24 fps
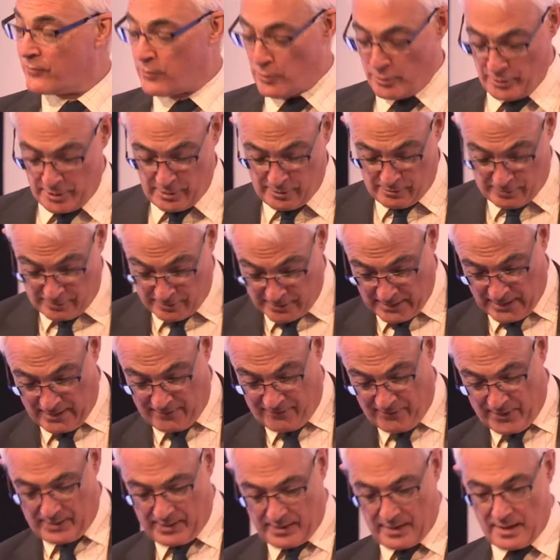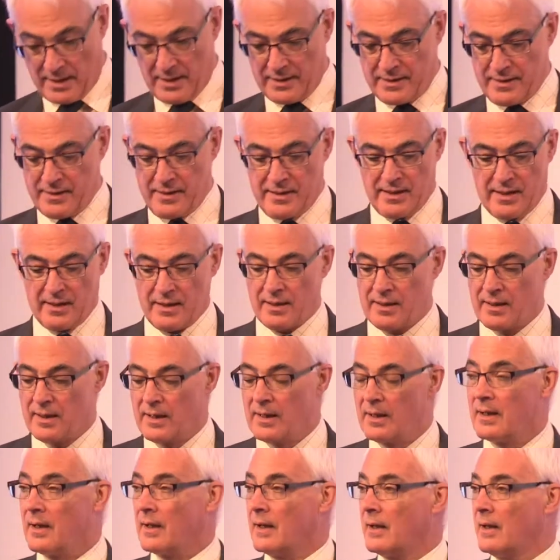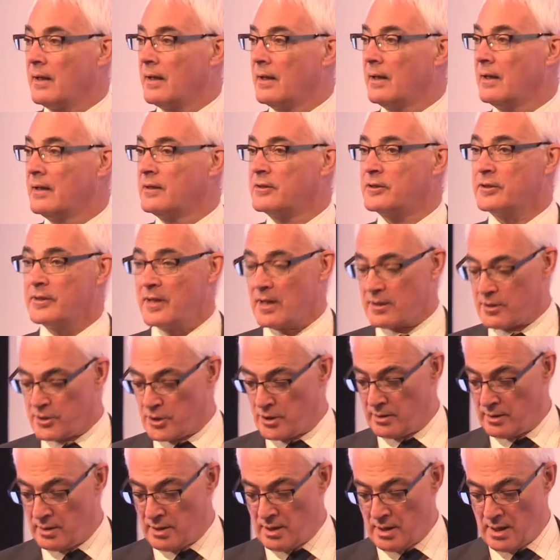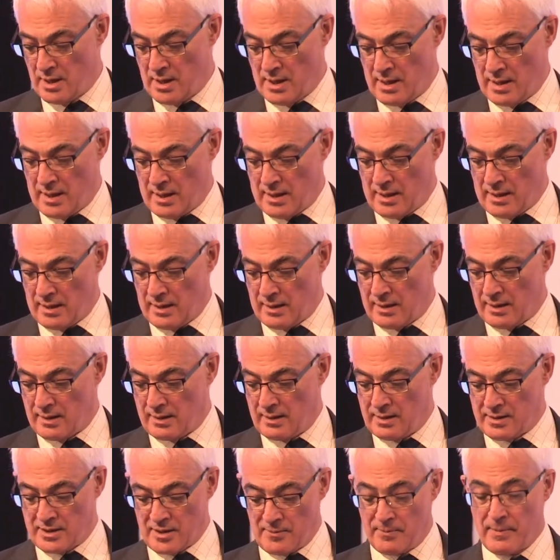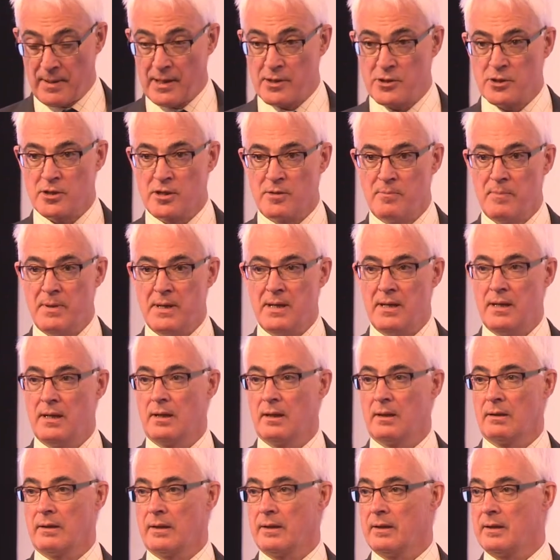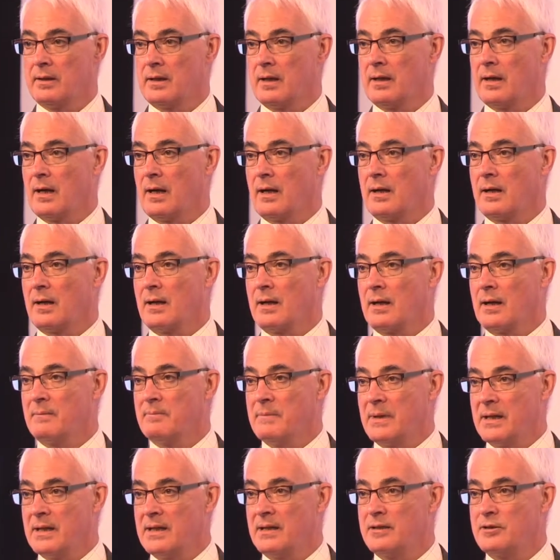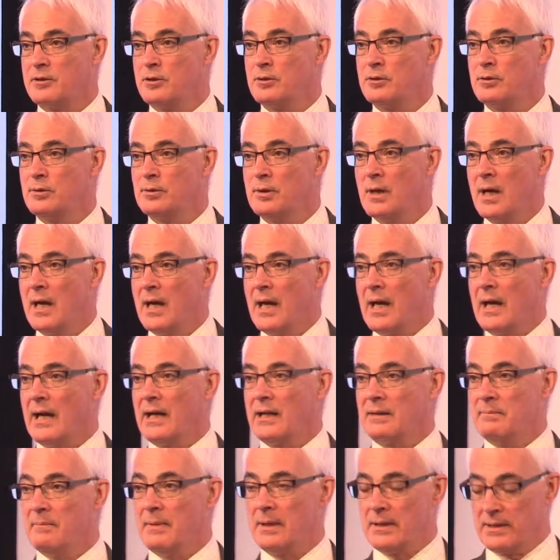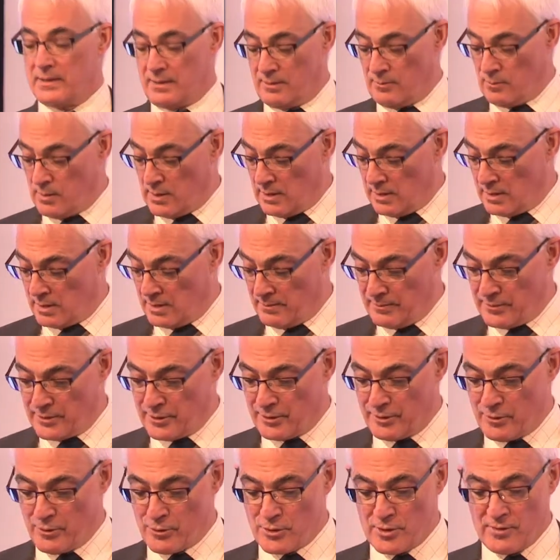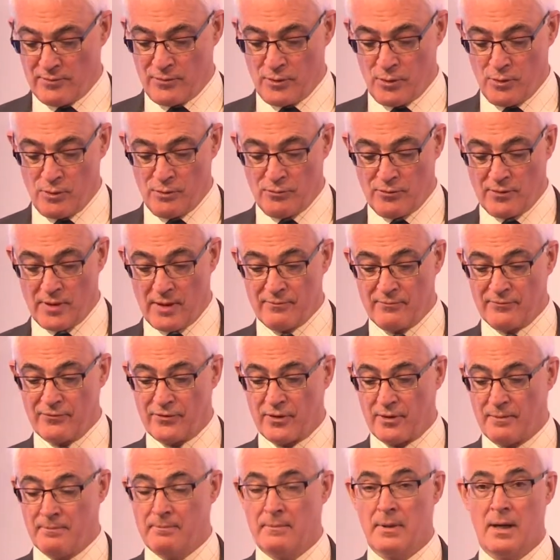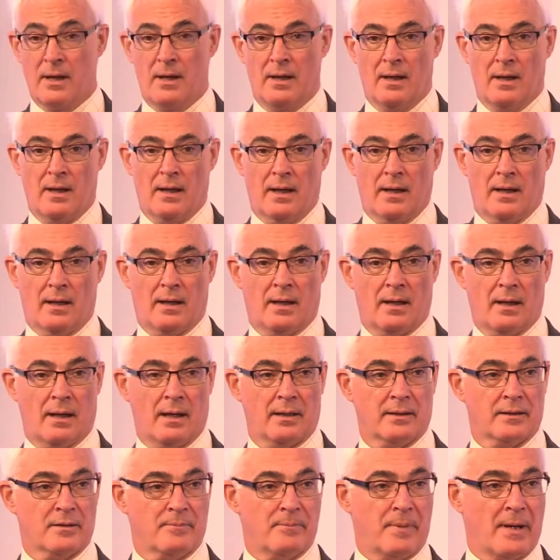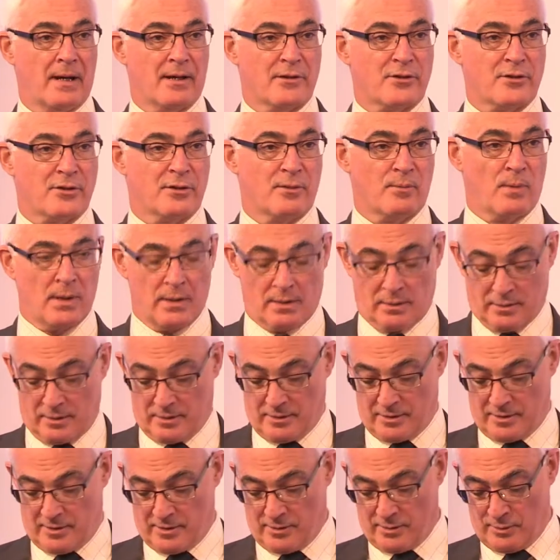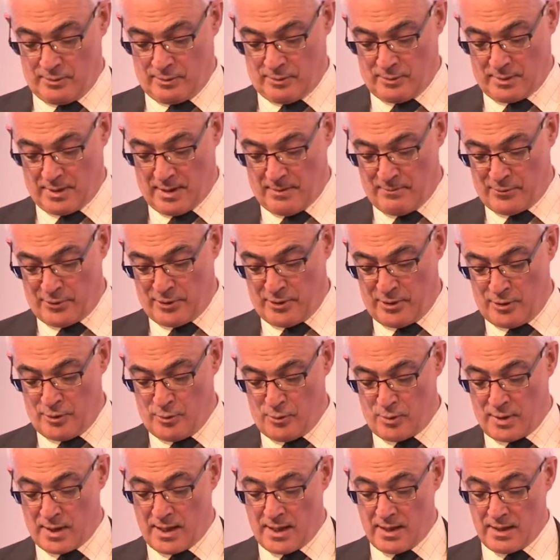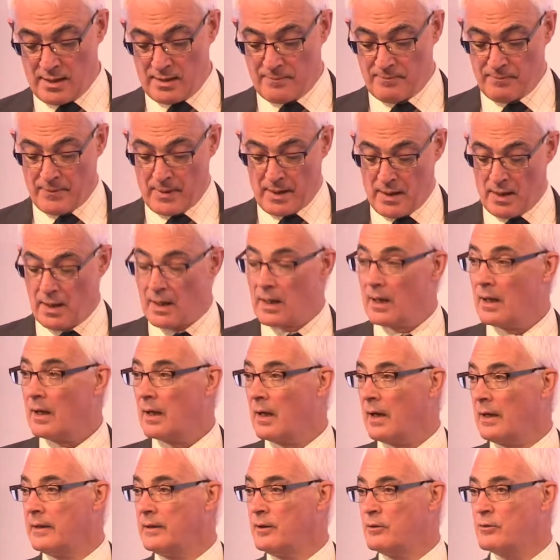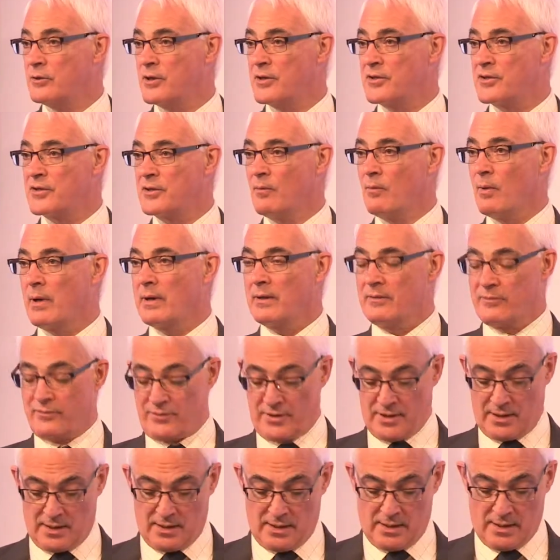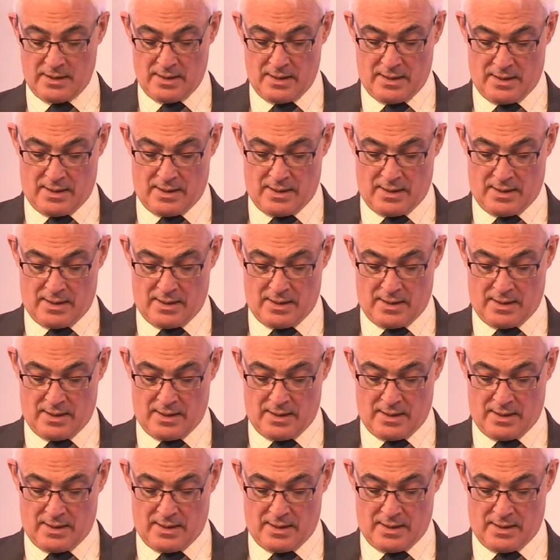for your very kind introduction. It's a pleasure to be here, and let me too add my welcome to those of you who've come from other parts of the world to come to the UK. I noticed that one of the